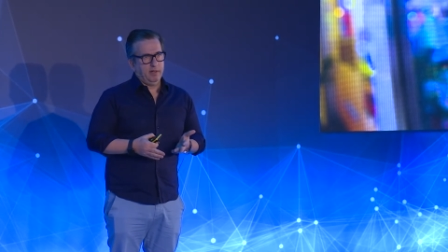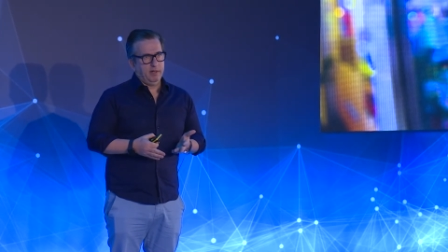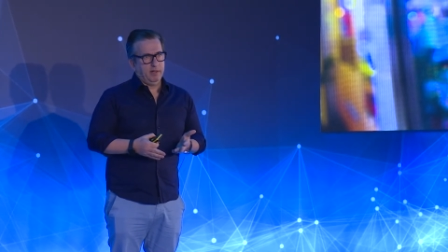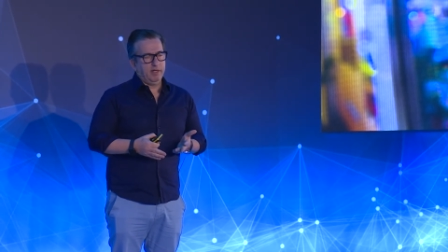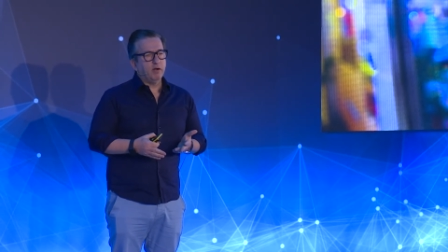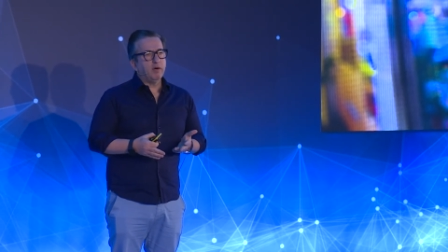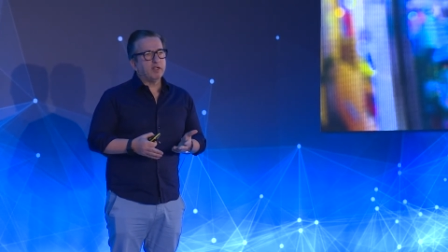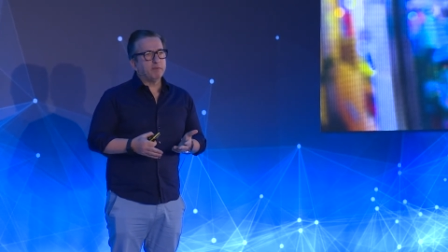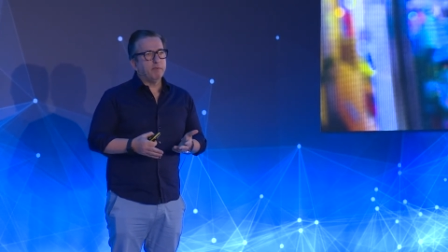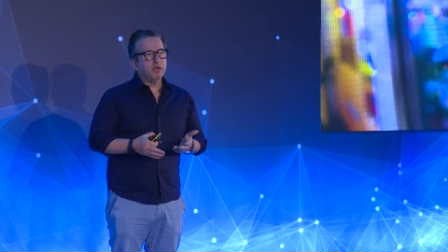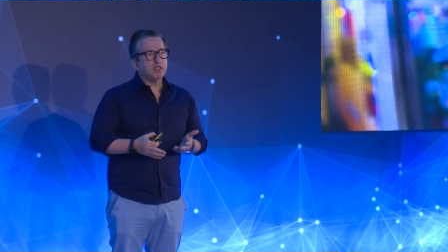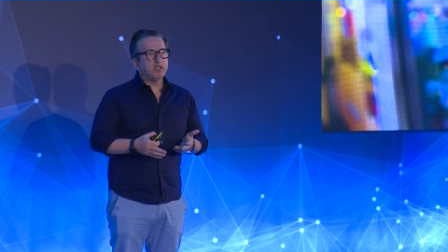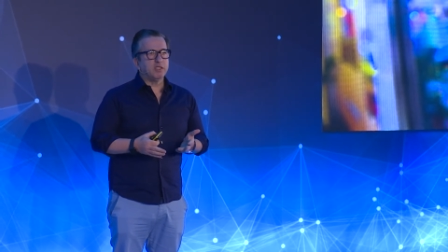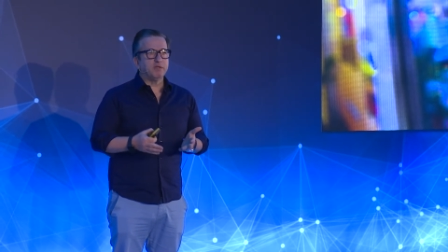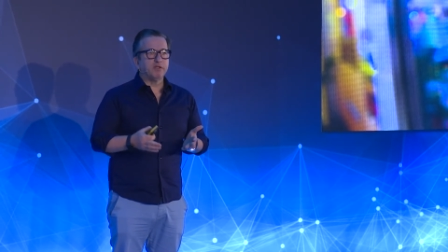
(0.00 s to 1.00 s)
You know, as
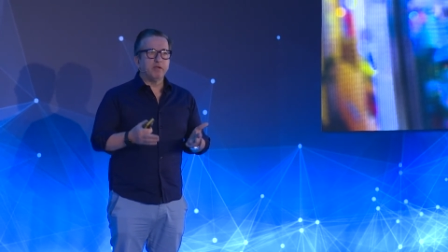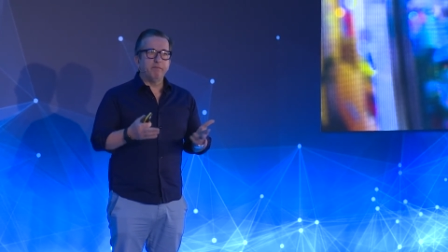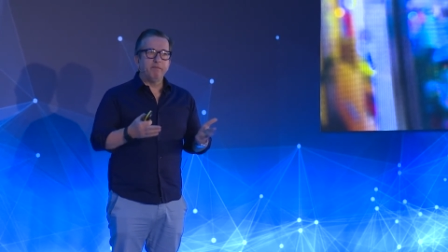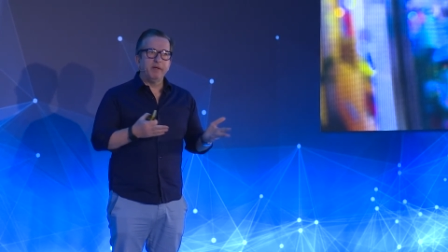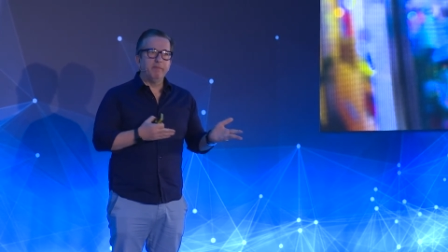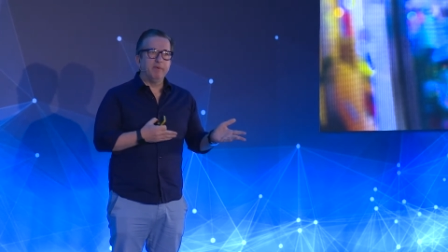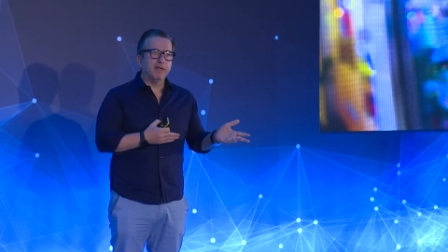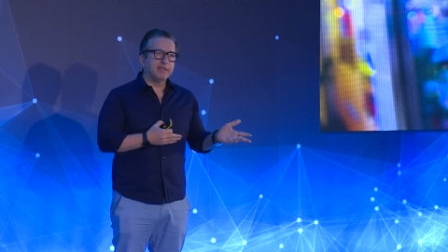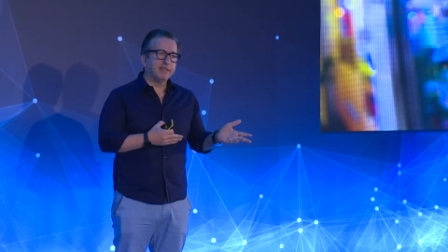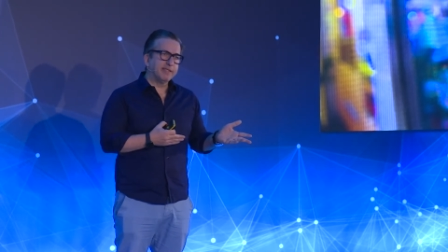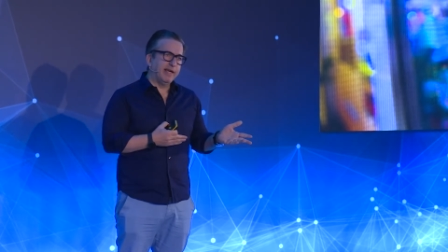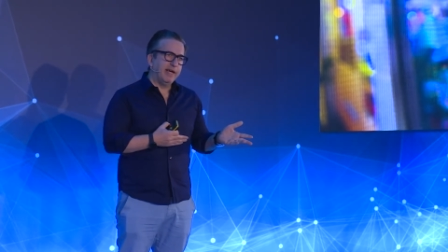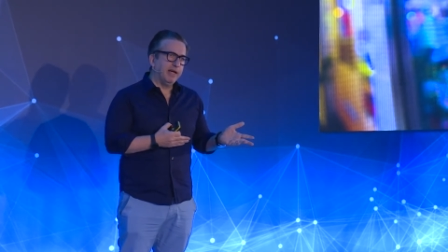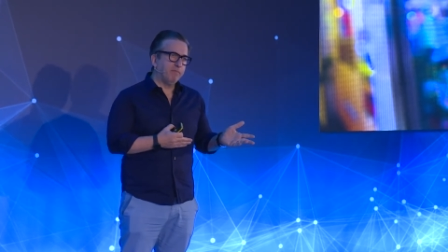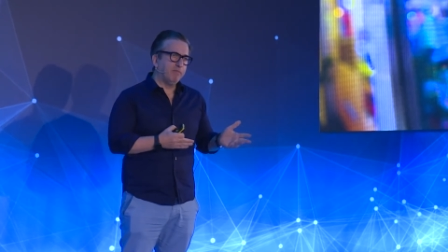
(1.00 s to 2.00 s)
much as some people are
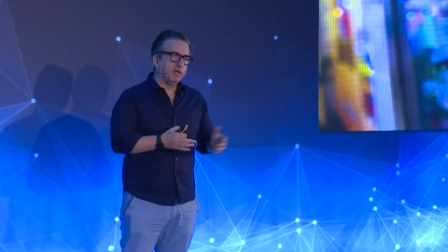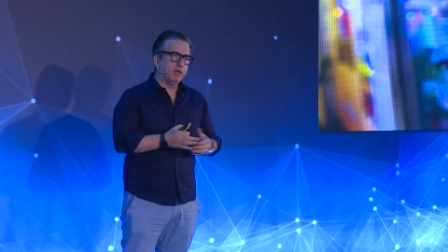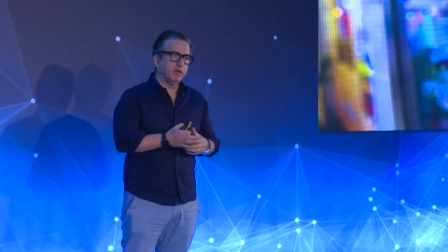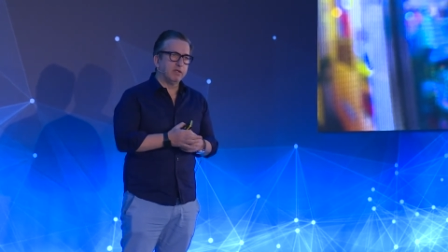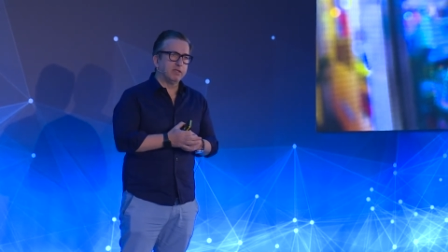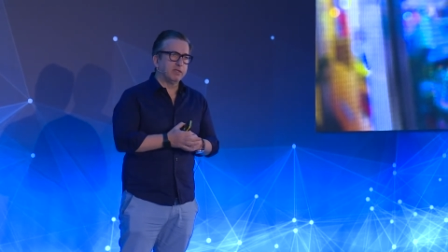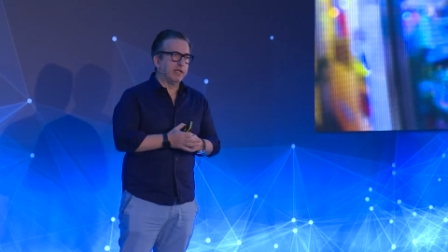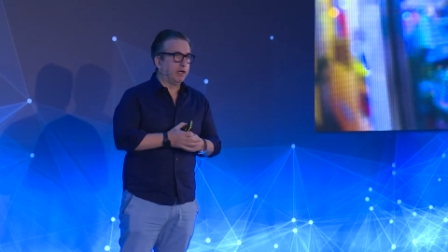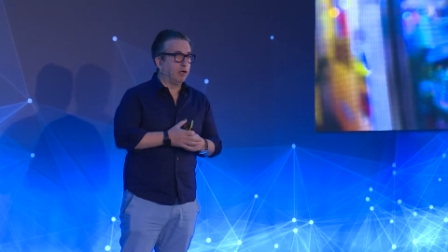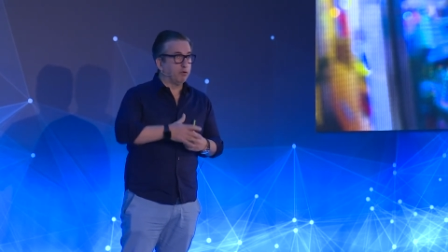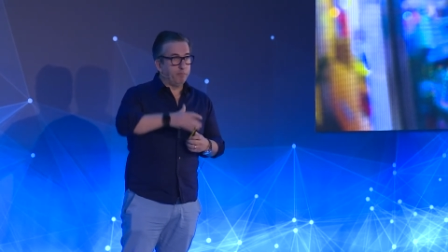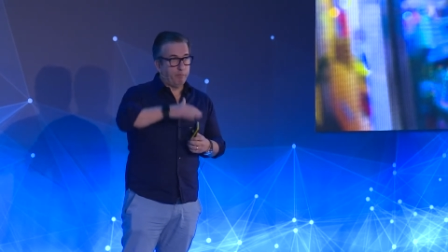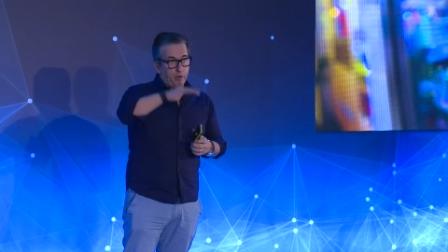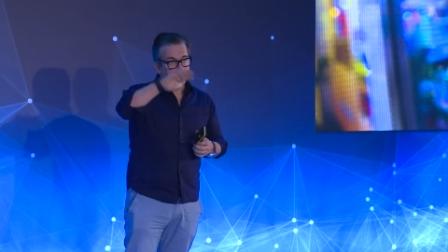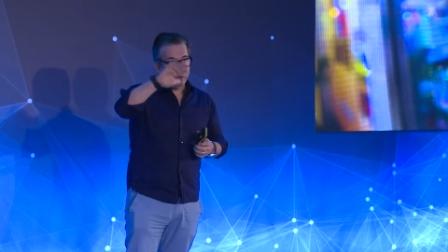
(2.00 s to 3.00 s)
scared because they
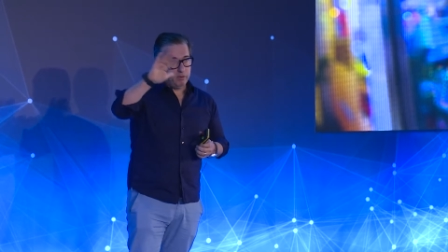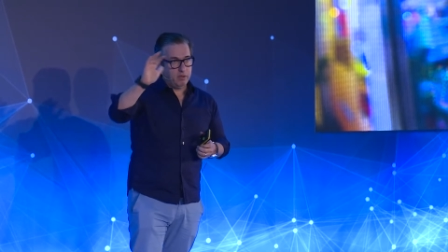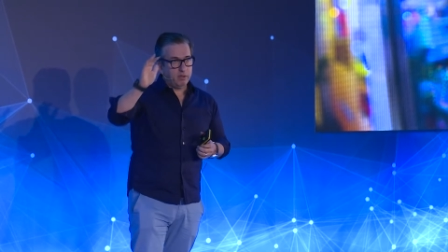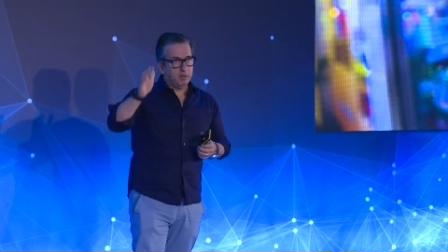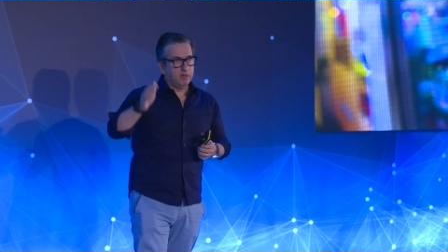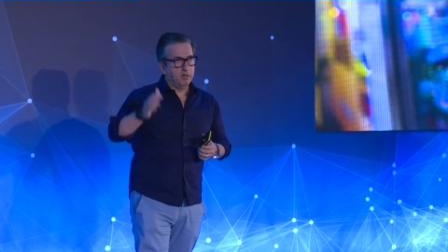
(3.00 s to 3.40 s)
got burned,